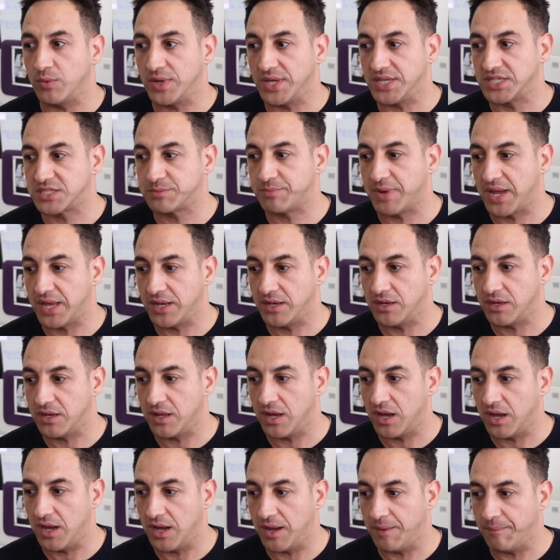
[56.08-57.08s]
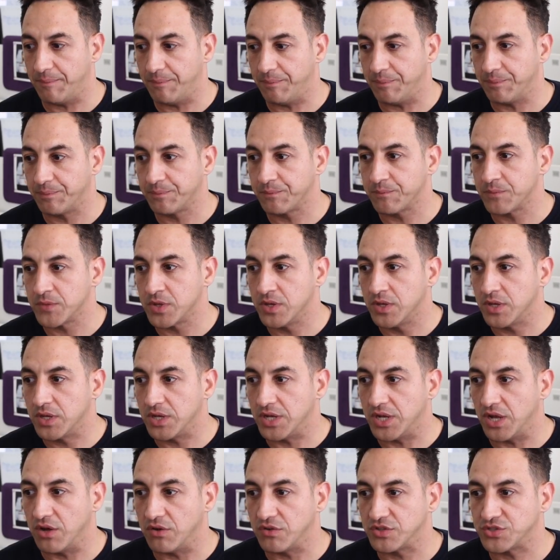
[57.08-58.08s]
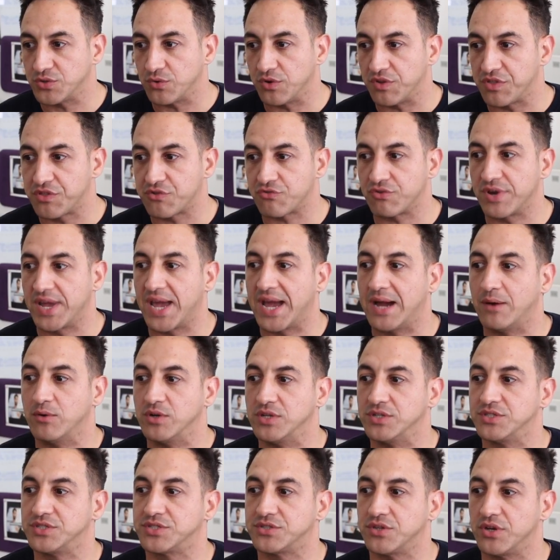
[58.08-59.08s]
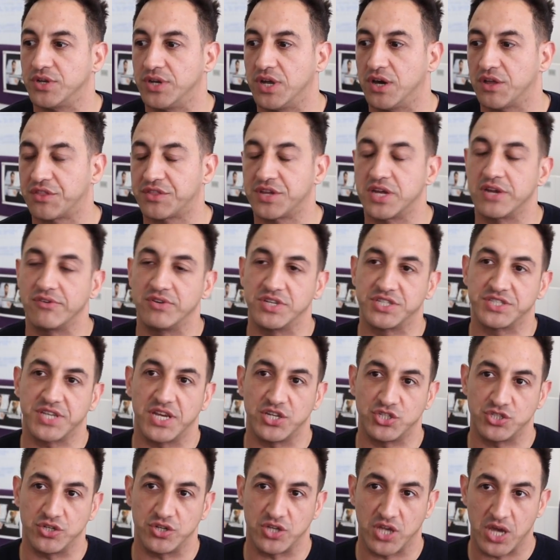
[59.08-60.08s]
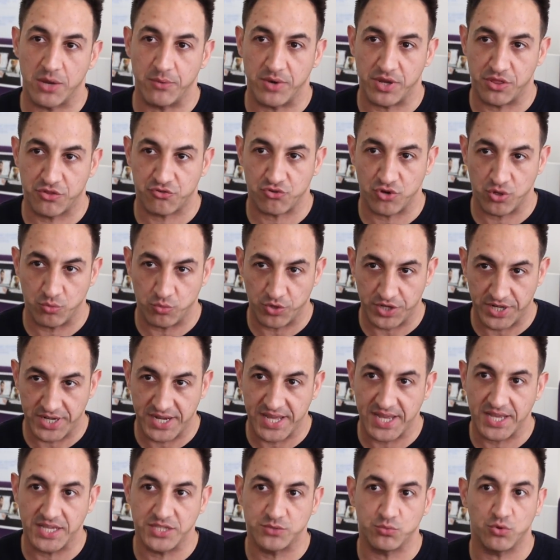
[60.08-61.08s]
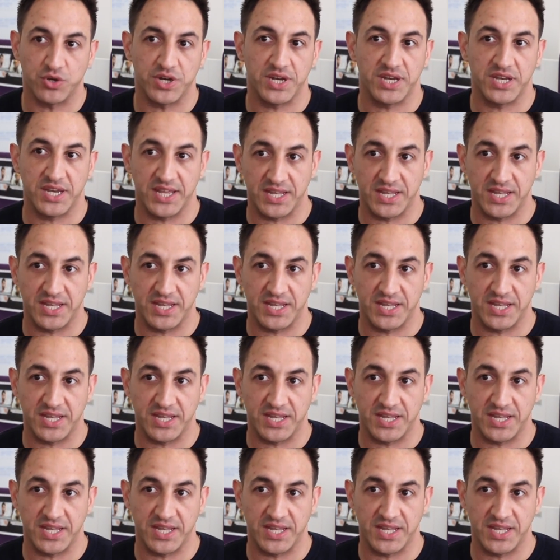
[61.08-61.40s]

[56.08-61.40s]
we spent sort of 3 hours in our theory session going through what it is, what it